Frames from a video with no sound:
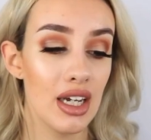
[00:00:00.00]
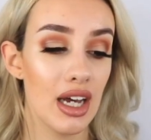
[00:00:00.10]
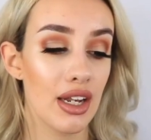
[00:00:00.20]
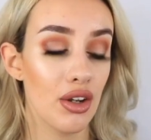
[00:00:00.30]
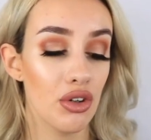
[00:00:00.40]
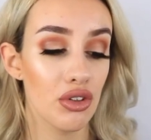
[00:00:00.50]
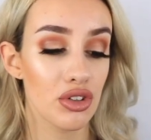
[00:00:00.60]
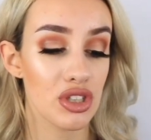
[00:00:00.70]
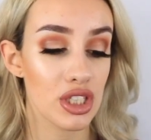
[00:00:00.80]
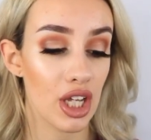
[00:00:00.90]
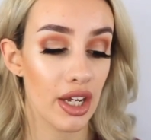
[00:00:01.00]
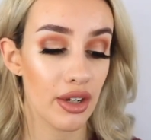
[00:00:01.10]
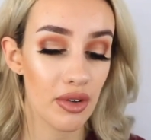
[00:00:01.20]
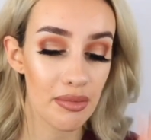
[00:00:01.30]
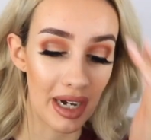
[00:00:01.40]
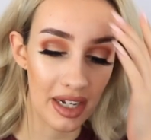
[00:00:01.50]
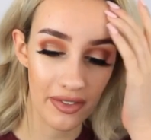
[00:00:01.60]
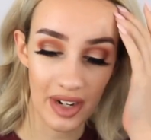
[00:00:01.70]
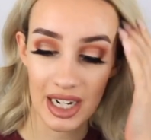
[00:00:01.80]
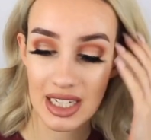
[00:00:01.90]
And also, my
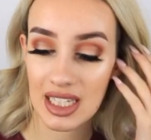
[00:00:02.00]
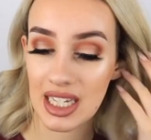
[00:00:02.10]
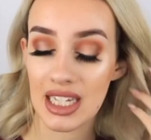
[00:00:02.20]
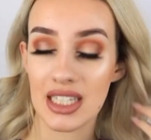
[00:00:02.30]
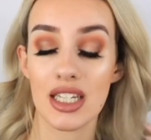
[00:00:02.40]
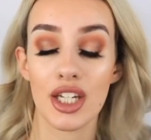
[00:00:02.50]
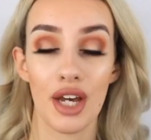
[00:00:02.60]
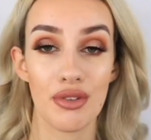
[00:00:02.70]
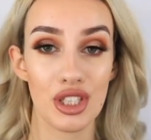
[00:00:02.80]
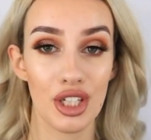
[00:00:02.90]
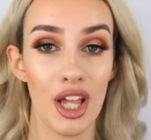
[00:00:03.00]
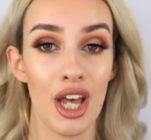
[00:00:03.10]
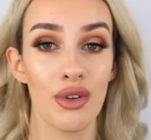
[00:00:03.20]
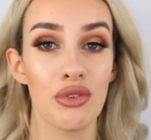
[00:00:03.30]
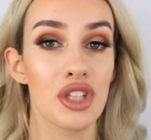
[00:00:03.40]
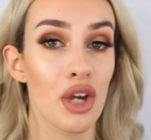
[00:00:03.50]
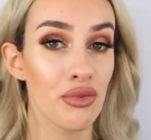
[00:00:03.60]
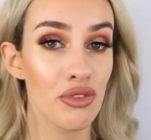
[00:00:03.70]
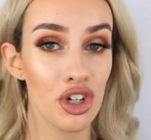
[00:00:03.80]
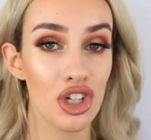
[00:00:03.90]
advice is go slow, don't
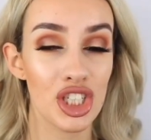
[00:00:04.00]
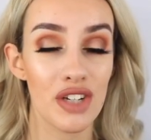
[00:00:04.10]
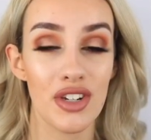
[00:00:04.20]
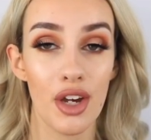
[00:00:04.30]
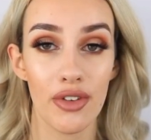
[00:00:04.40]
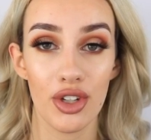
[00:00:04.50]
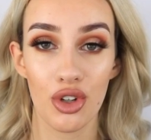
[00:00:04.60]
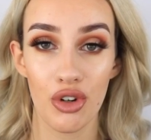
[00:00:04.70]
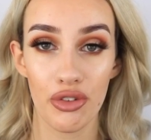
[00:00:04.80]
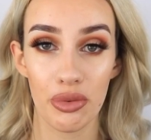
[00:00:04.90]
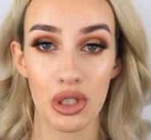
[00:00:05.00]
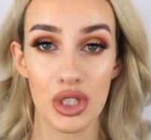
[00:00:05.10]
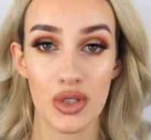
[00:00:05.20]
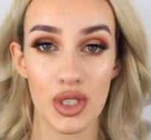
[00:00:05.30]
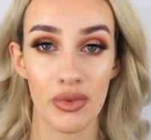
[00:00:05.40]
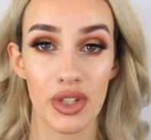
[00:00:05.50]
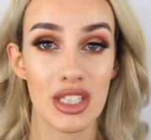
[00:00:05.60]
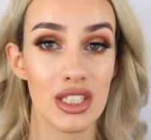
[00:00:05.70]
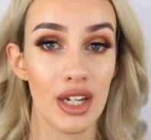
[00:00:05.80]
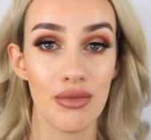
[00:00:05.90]
rush. If you don't feel comfortable doing something,
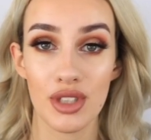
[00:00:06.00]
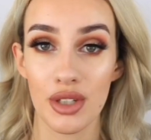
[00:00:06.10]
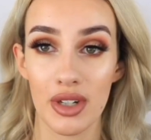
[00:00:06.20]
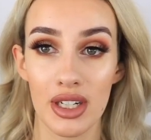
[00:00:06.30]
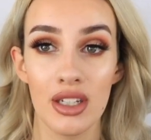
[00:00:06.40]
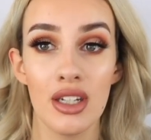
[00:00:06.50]
don't do it.